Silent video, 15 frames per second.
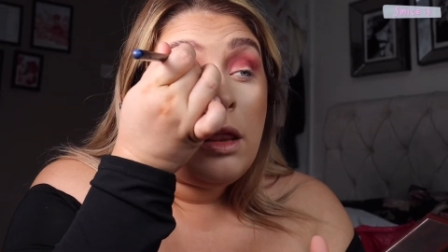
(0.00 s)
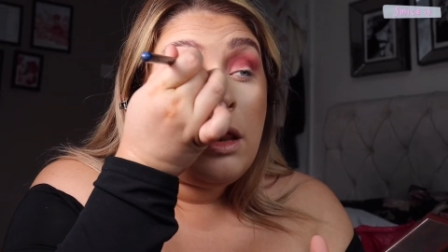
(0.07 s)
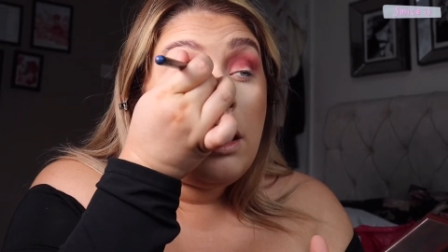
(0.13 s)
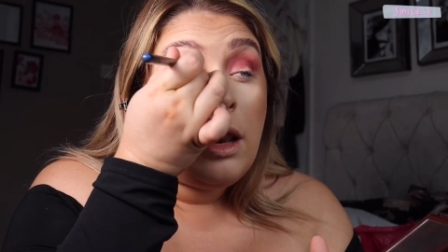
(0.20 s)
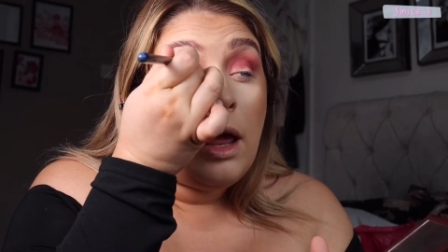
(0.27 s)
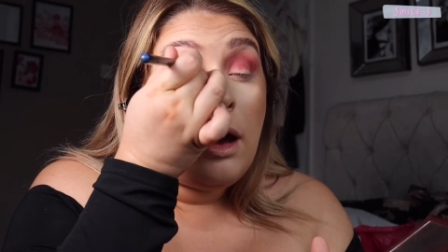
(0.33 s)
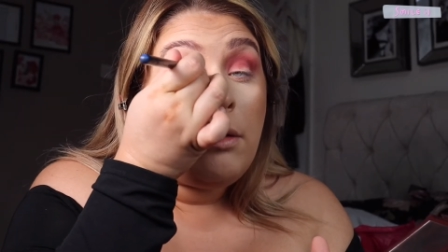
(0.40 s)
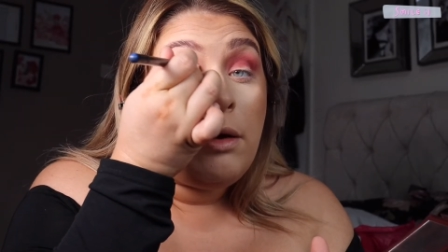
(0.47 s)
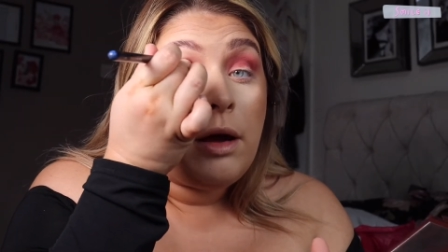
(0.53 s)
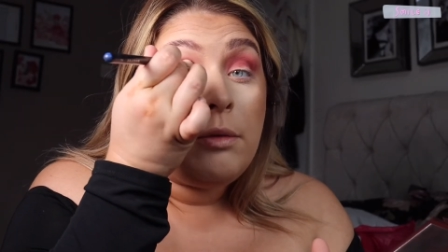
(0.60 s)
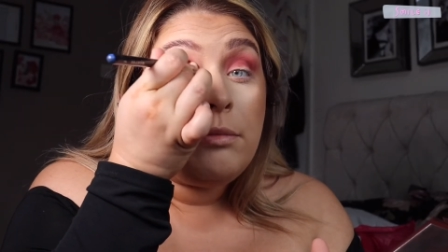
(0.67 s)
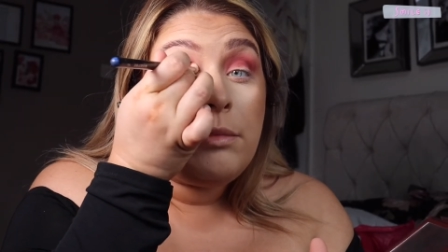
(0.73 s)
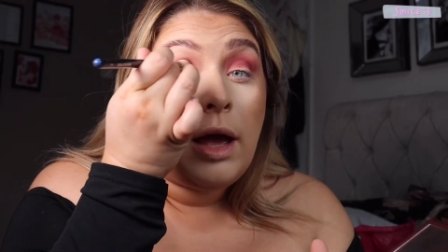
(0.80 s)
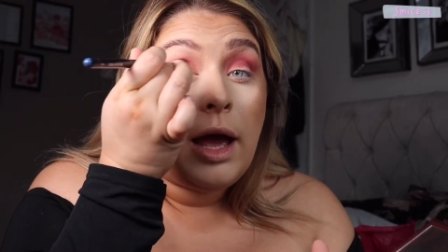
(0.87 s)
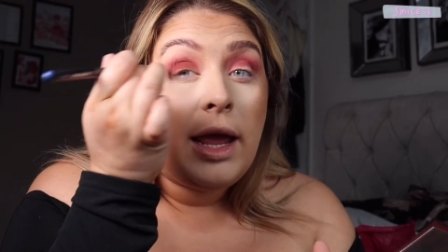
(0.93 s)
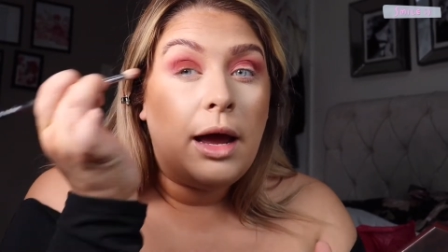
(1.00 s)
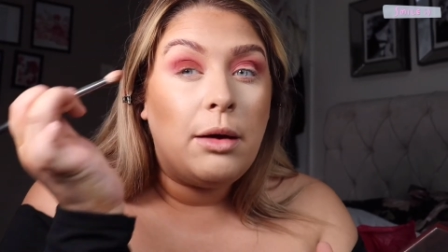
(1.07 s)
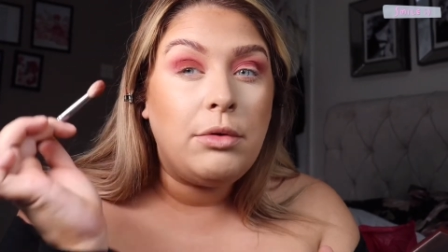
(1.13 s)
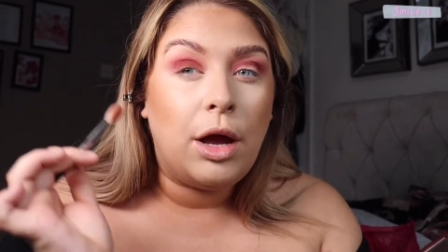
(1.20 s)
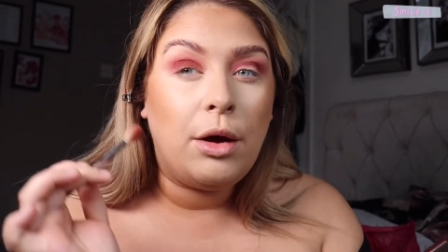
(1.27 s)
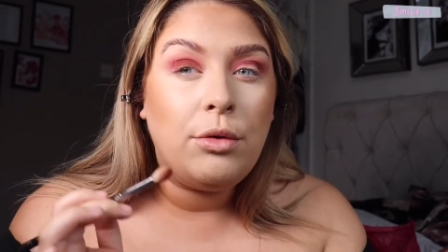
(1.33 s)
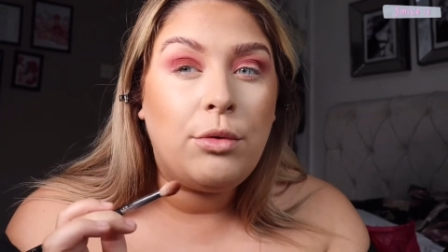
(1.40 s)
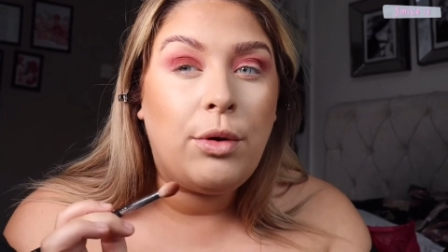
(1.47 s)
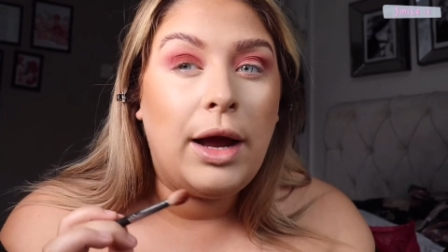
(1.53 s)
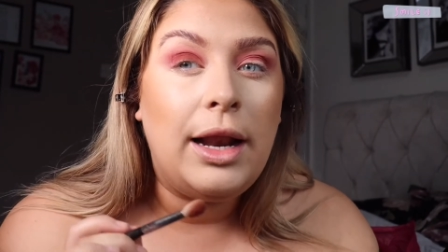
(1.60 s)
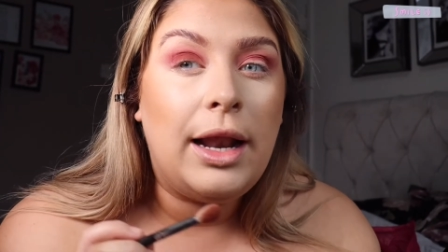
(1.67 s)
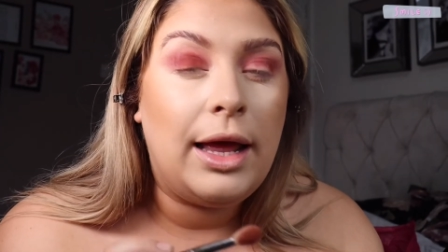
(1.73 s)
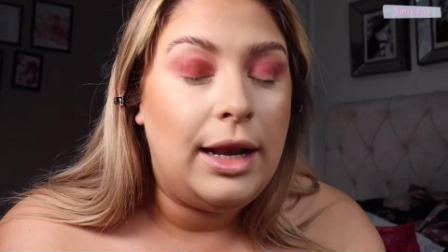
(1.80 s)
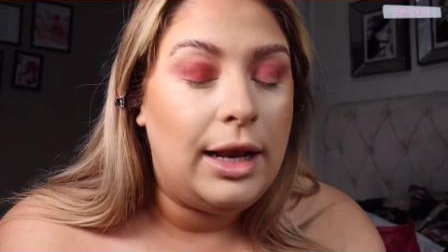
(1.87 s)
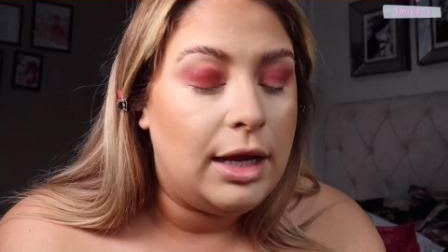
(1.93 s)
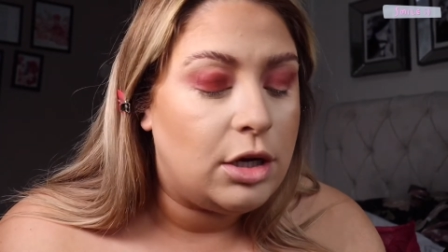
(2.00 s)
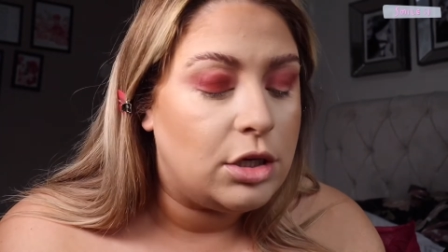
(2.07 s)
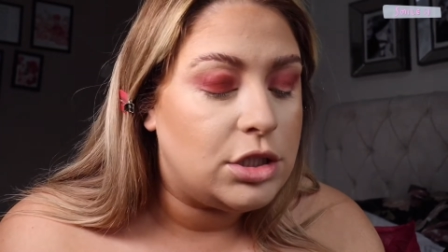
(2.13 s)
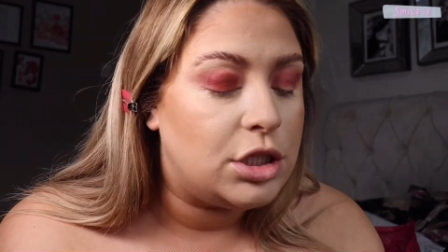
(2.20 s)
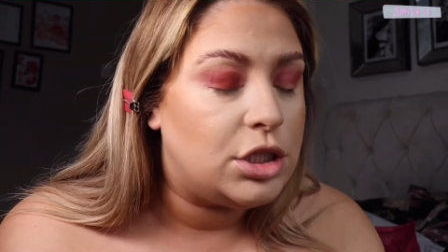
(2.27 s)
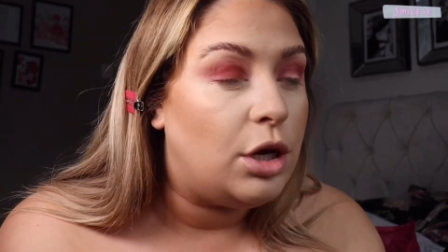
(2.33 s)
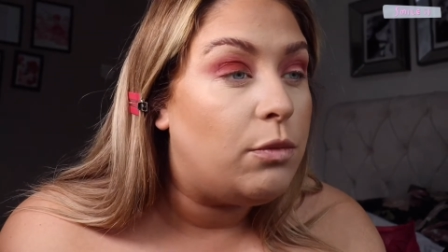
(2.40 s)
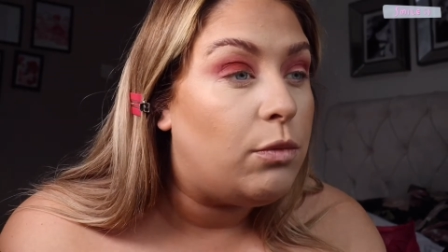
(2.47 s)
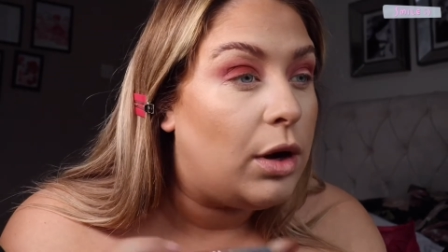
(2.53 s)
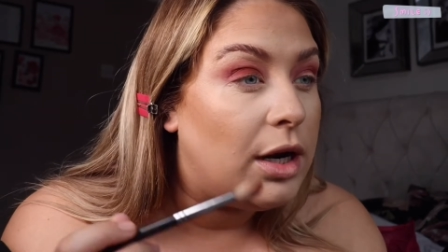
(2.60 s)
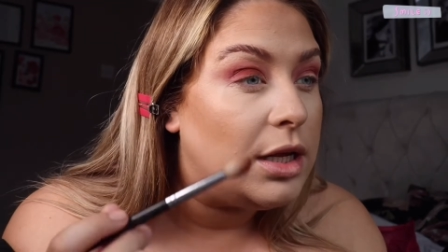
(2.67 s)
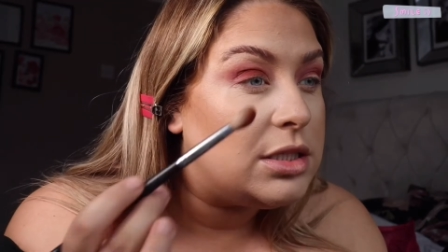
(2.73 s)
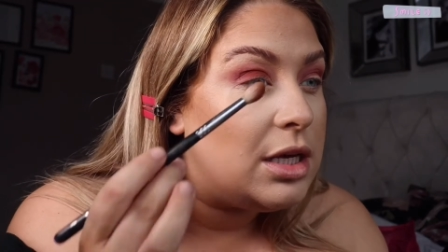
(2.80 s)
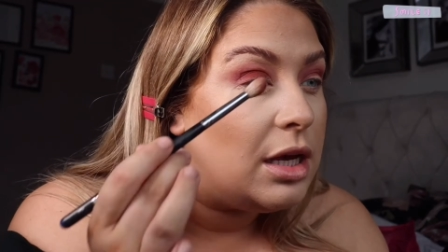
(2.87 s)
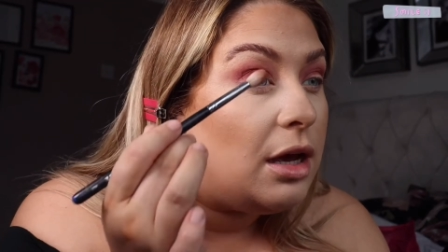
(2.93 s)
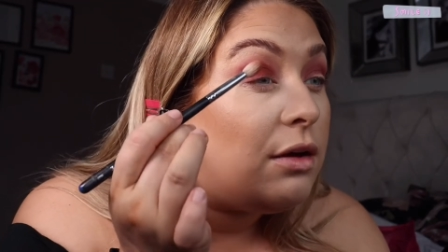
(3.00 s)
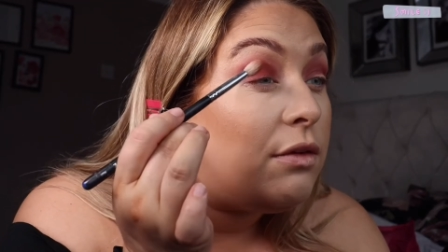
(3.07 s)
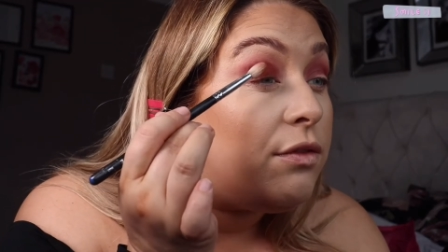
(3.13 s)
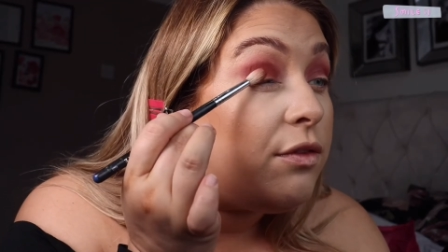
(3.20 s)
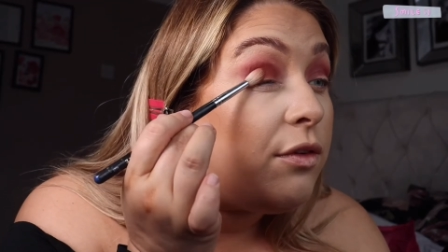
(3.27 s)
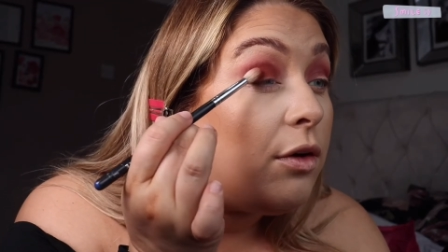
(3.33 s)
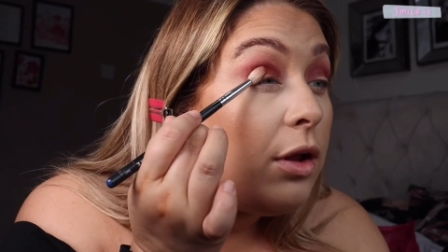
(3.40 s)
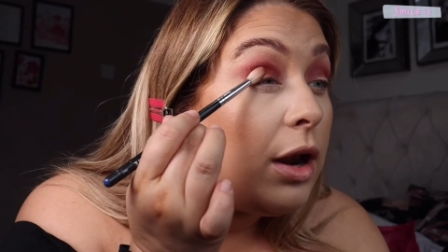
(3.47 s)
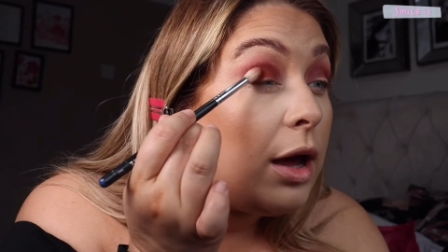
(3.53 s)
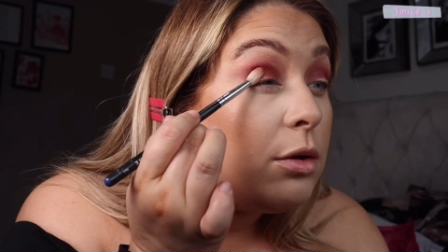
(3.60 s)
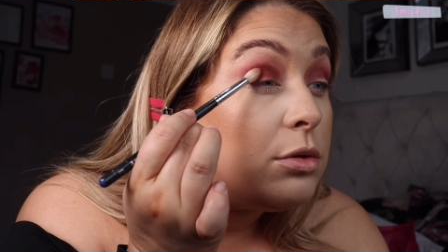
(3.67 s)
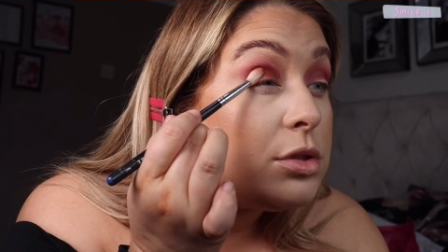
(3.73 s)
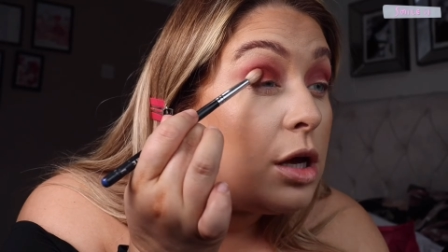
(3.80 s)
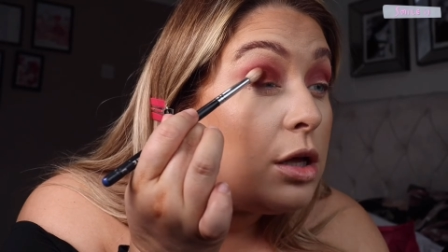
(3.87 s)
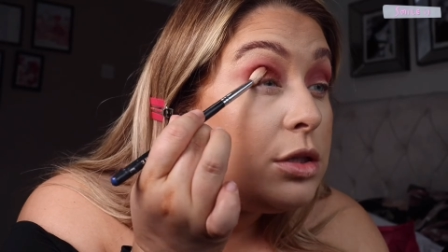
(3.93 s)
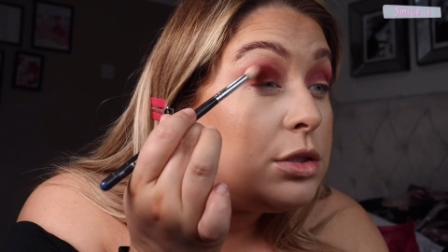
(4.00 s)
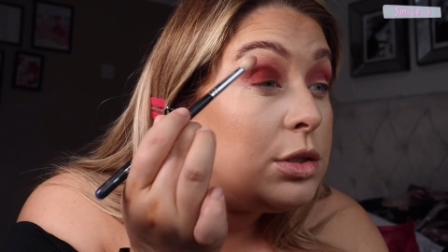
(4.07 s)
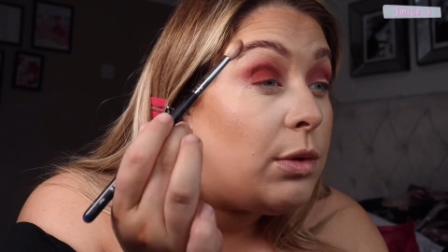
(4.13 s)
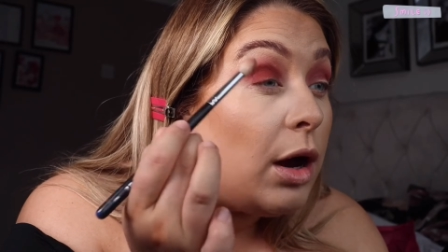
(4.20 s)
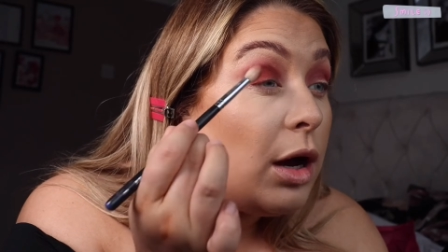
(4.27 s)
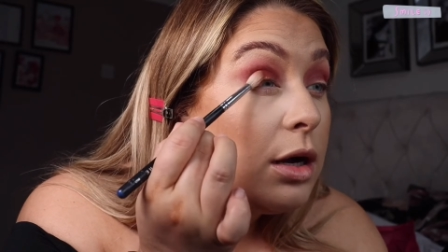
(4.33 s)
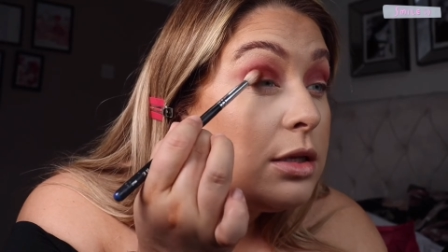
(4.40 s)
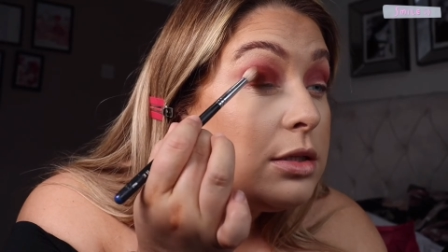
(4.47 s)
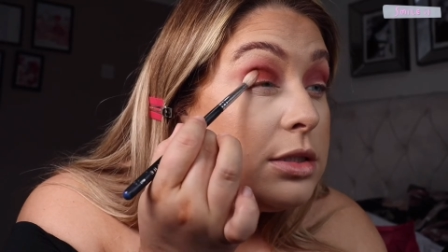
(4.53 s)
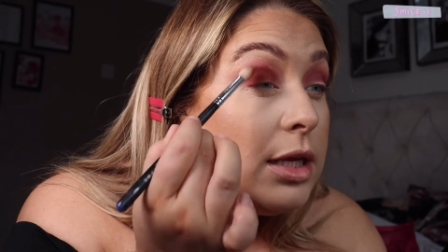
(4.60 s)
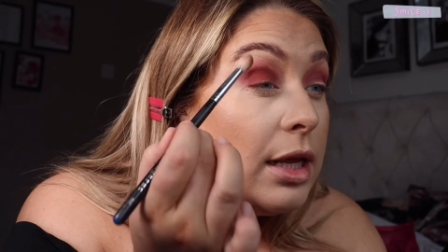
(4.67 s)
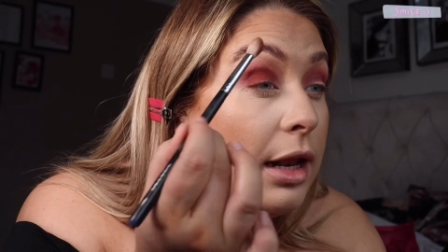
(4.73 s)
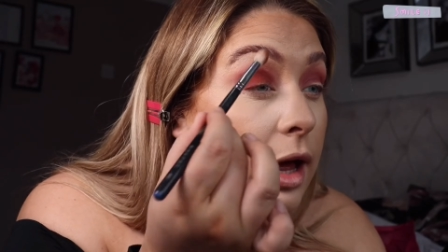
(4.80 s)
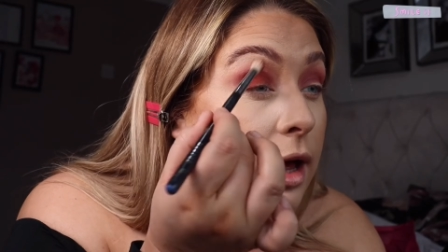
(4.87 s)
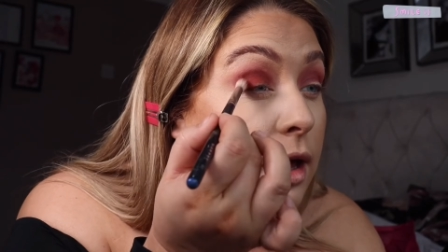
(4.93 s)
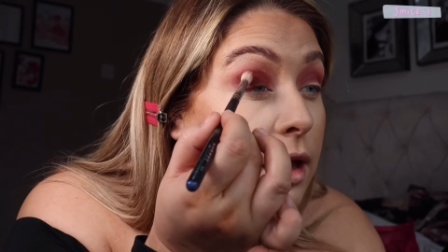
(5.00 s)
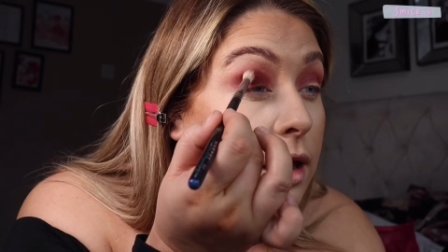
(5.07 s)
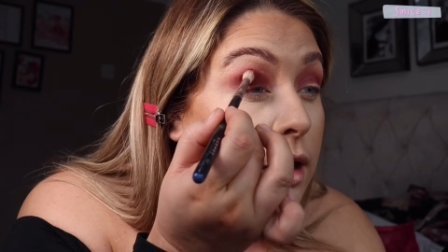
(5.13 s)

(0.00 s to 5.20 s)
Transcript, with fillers: Now, I'm, um, I am going quite lightly because I don't want it to fall out onto our concealer